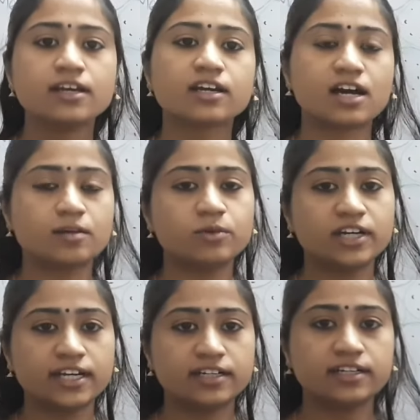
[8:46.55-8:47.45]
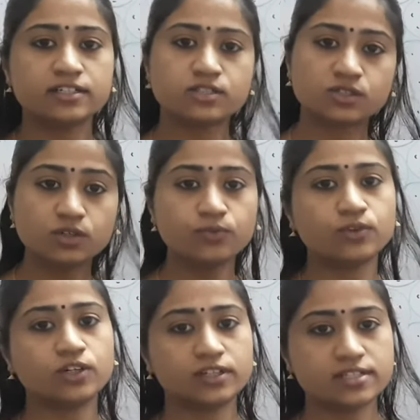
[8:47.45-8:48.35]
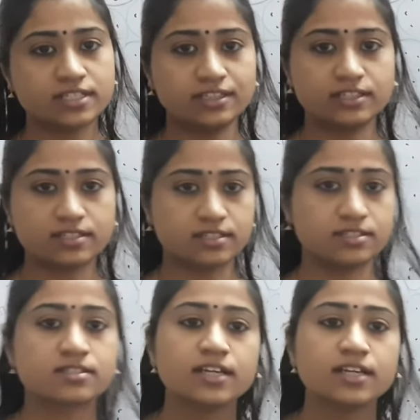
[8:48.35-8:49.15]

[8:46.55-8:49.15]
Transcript: carbohydrates through photosynthesis.